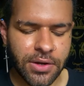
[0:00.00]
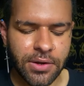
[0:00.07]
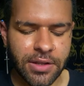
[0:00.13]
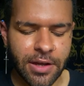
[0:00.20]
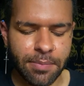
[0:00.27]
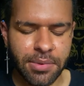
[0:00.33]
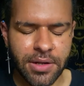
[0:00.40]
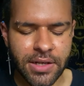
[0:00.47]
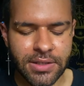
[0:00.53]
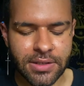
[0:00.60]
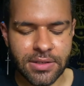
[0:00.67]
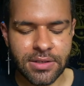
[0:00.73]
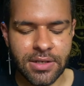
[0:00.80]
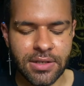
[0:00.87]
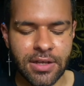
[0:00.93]
all that
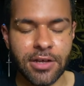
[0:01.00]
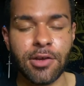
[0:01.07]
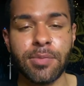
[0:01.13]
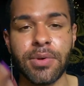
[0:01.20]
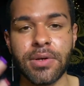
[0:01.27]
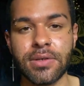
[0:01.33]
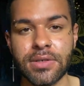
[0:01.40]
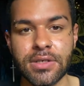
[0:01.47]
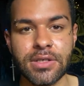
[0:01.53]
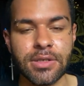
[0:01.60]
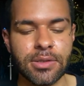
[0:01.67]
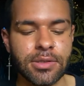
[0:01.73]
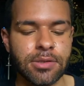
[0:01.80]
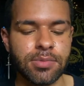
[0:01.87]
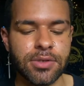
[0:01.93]
pleasant that you're putting
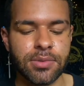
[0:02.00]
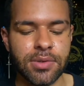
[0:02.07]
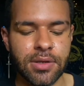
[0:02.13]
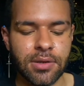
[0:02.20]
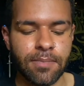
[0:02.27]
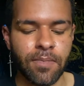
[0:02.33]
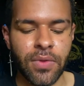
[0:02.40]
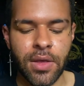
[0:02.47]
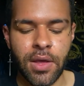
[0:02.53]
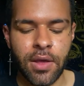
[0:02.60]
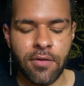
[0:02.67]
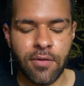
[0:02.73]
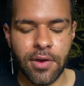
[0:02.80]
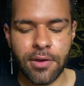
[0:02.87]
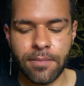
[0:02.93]
distance between,
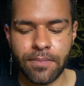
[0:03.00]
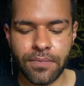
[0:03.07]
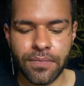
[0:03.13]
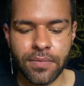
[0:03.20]
right?